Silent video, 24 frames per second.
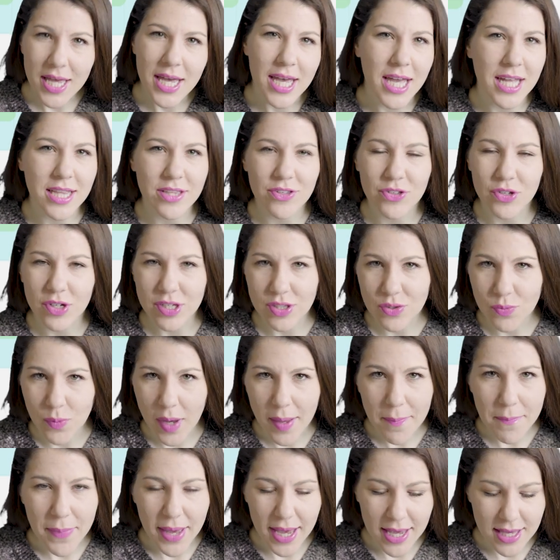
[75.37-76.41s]
It's just
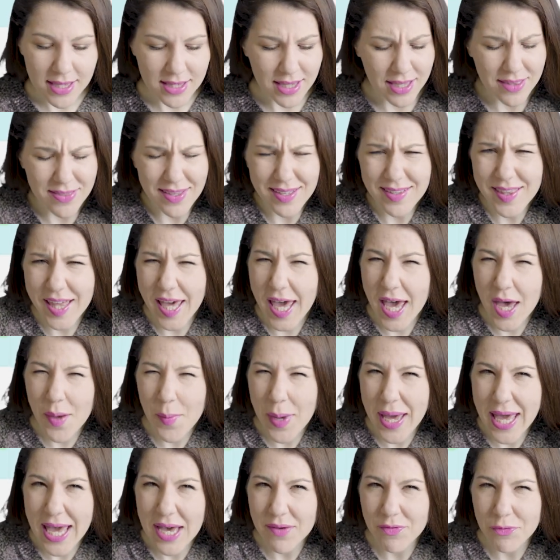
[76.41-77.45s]
web-based. I think they
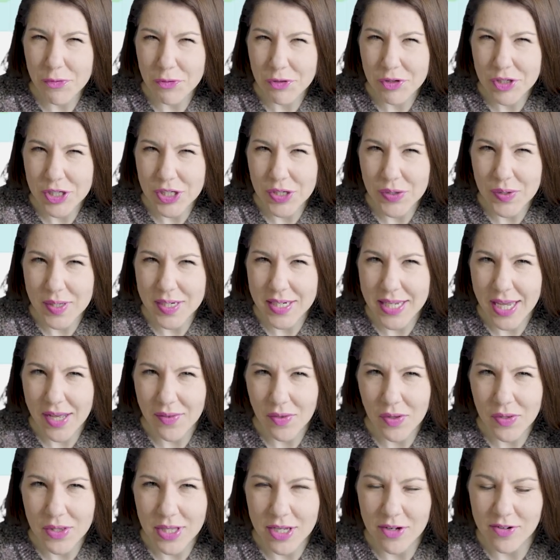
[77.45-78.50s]
might have a version you can
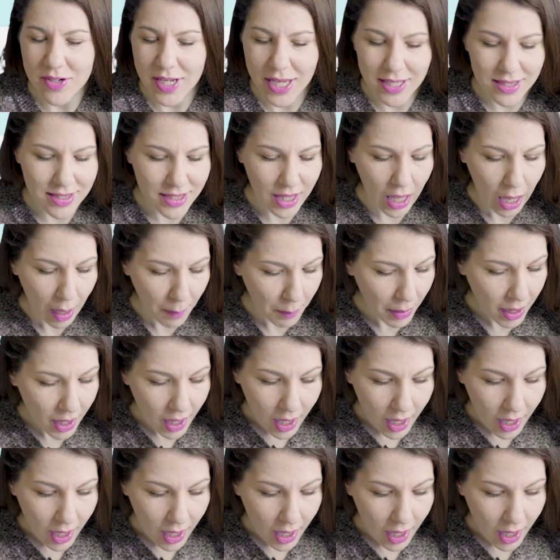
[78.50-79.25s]
download to your desktop.